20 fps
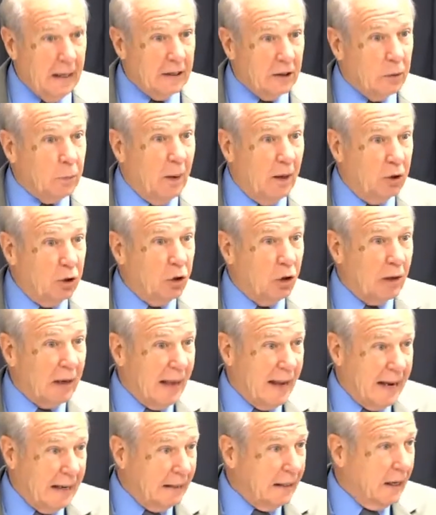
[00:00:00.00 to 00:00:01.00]
a special
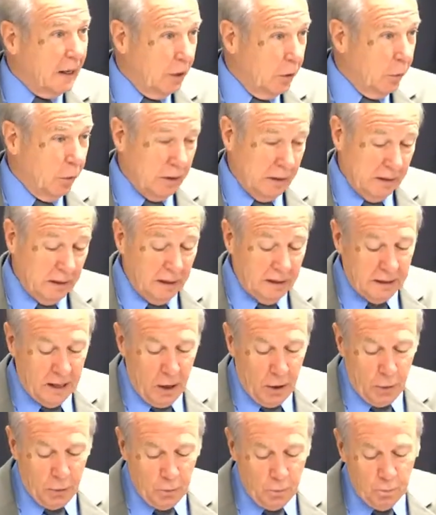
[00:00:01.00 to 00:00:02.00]
land that was his
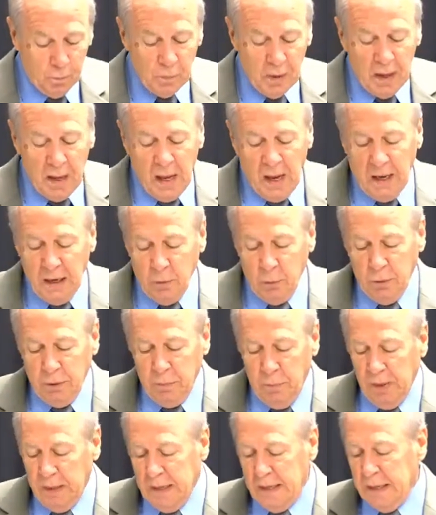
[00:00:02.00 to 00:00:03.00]
own. It would
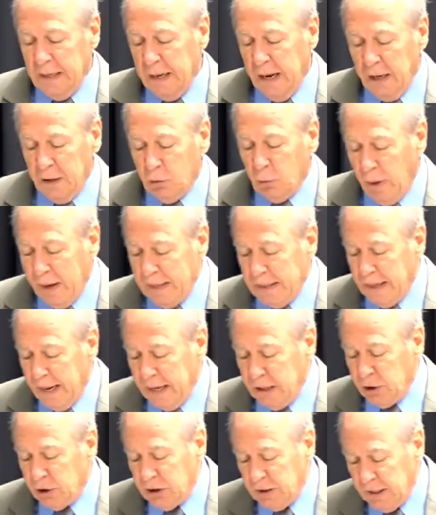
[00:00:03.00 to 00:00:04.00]
be a great
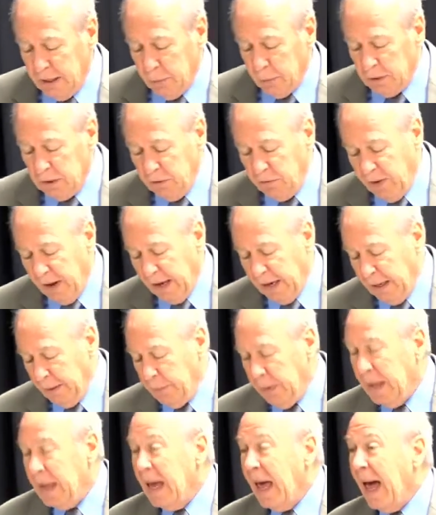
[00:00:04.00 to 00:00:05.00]
nation that would develop.
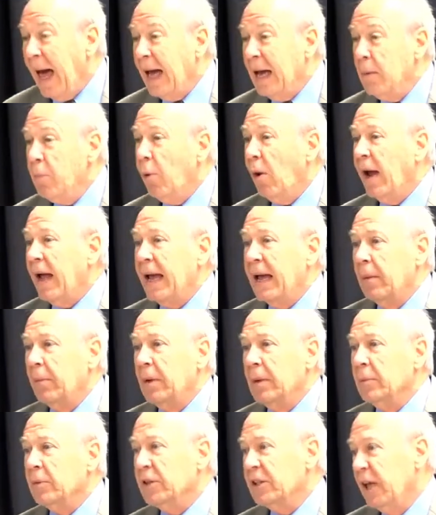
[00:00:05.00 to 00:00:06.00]
Abraham
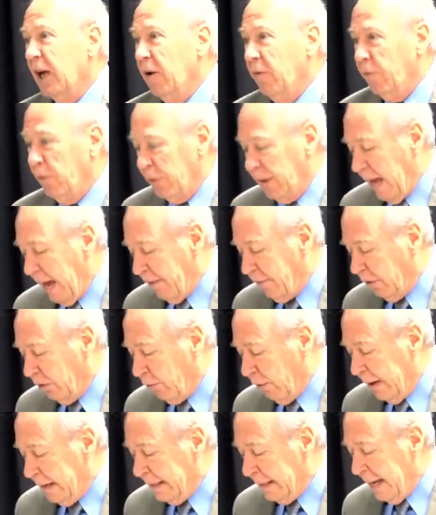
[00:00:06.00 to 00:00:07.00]
himself would have a
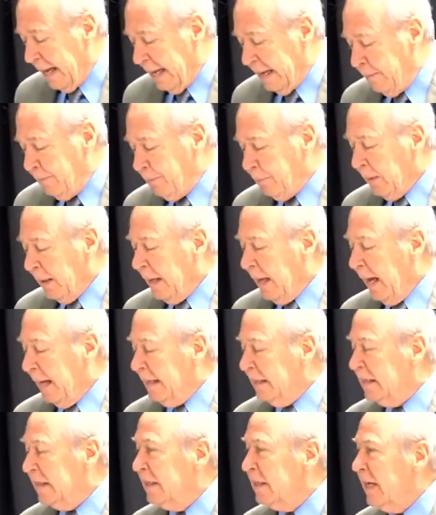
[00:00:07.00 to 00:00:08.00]
great name. And
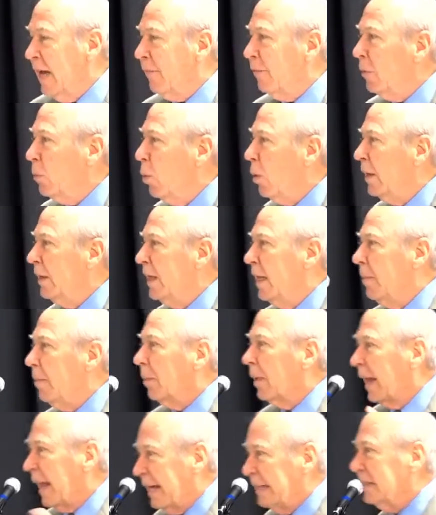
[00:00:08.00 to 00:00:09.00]
he says, everyone that
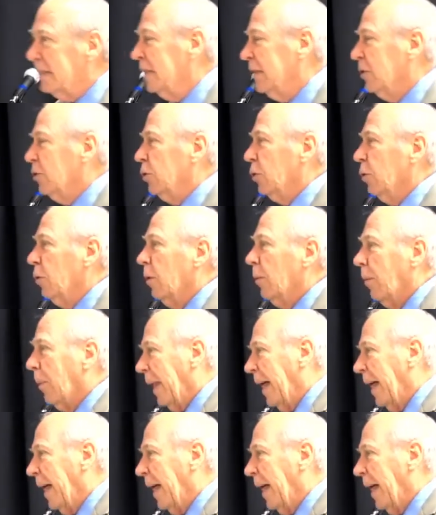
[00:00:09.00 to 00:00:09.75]
blesses you will